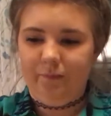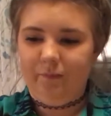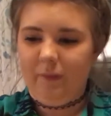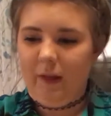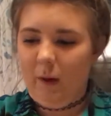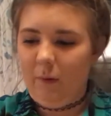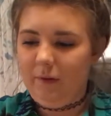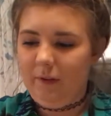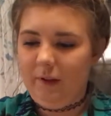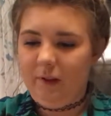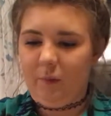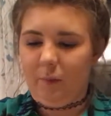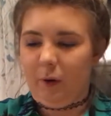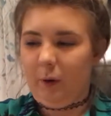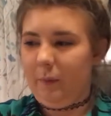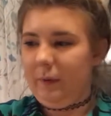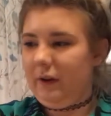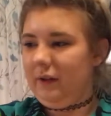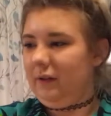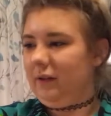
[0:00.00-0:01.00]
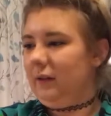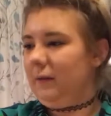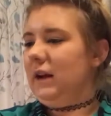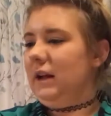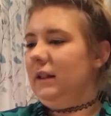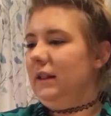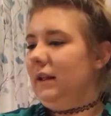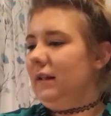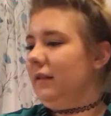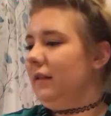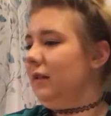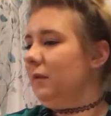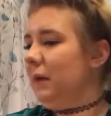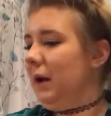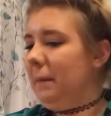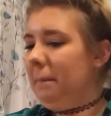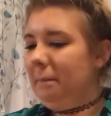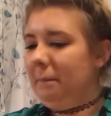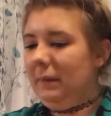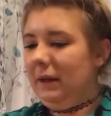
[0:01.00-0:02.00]
That was its purpose. And this is
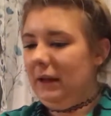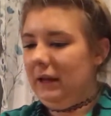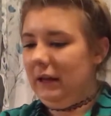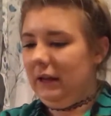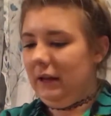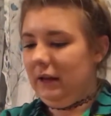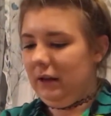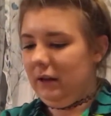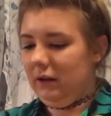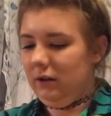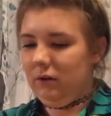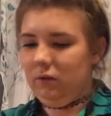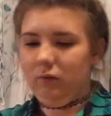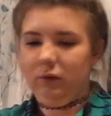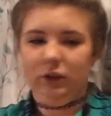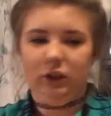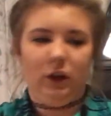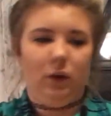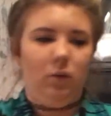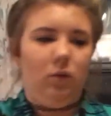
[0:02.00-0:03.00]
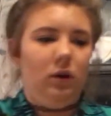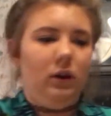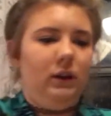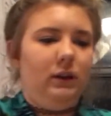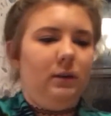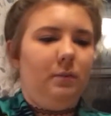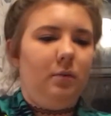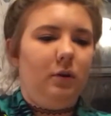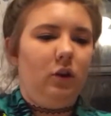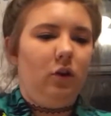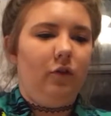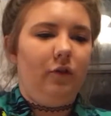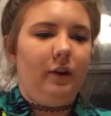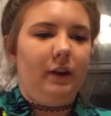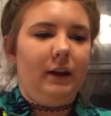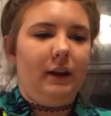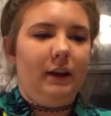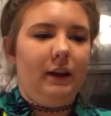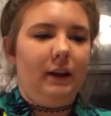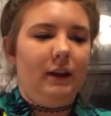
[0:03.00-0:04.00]
my media, which I wanted to put over
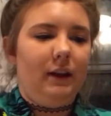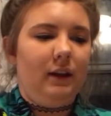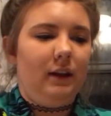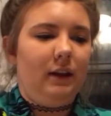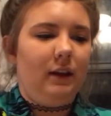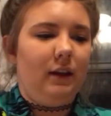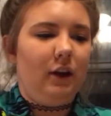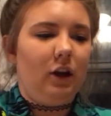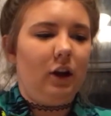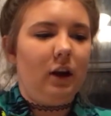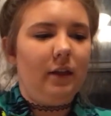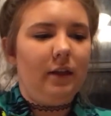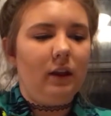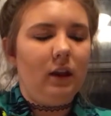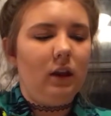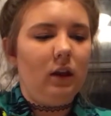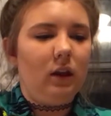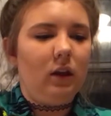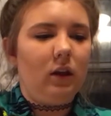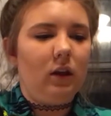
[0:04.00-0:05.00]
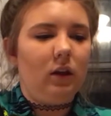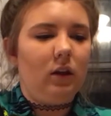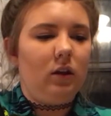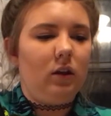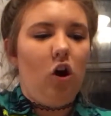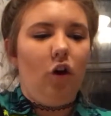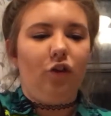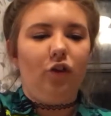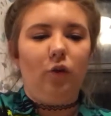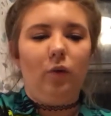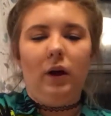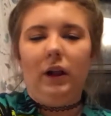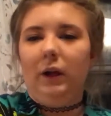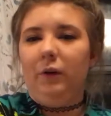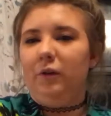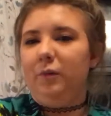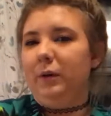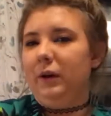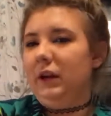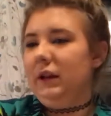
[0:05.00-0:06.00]
here, I think. Also, while I
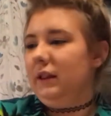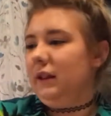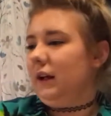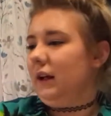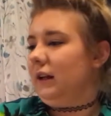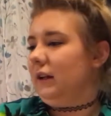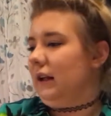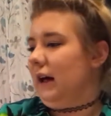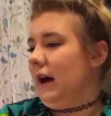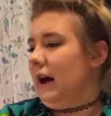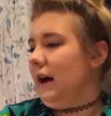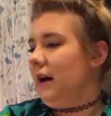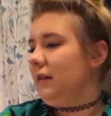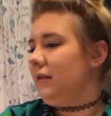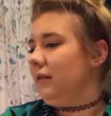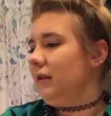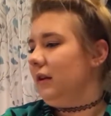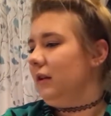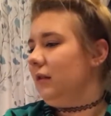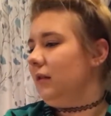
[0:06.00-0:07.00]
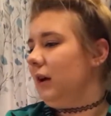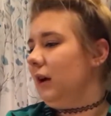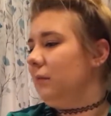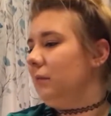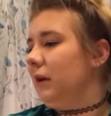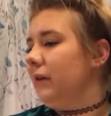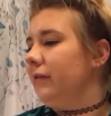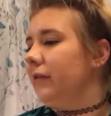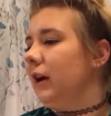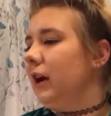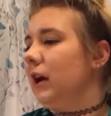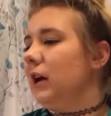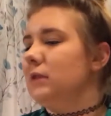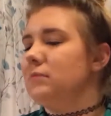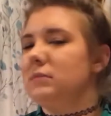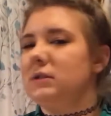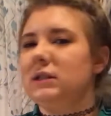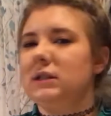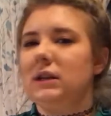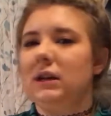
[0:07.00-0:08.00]
was putting the glass inside my
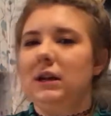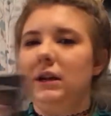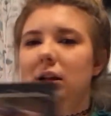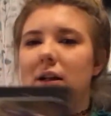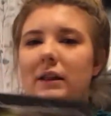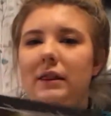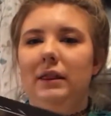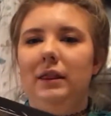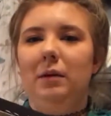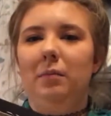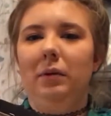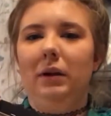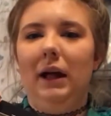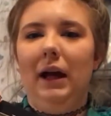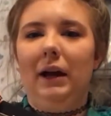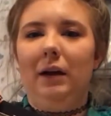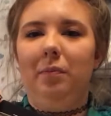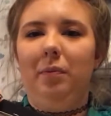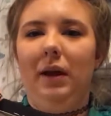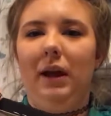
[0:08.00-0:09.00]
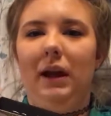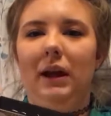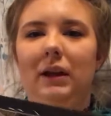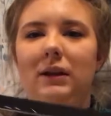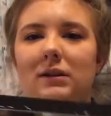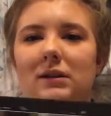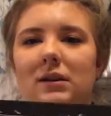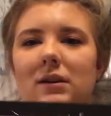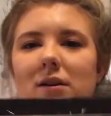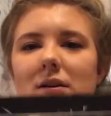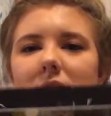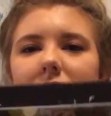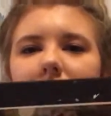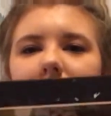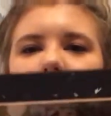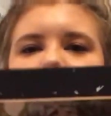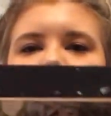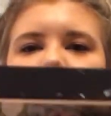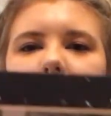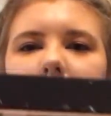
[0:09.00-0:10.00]
frames, the black paint
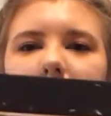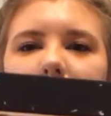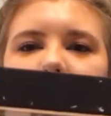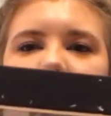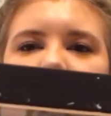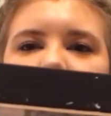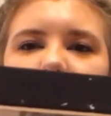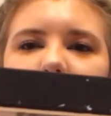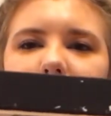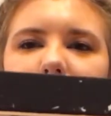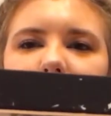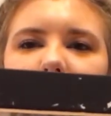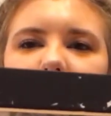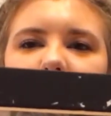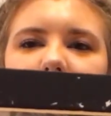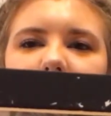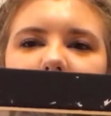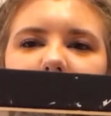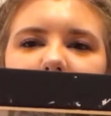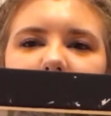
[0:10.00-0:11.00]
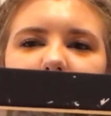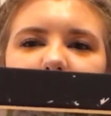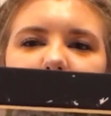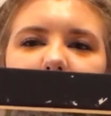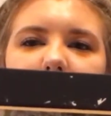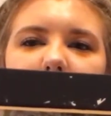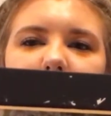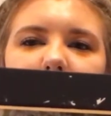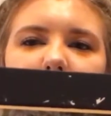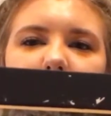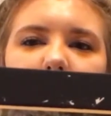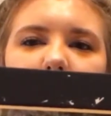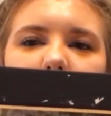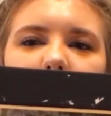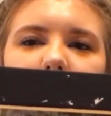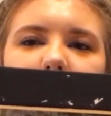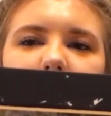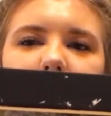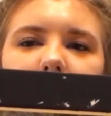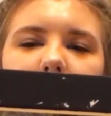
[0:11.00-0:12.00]
started to scratch
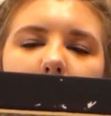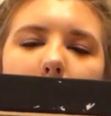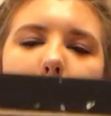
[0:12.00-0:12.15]
off.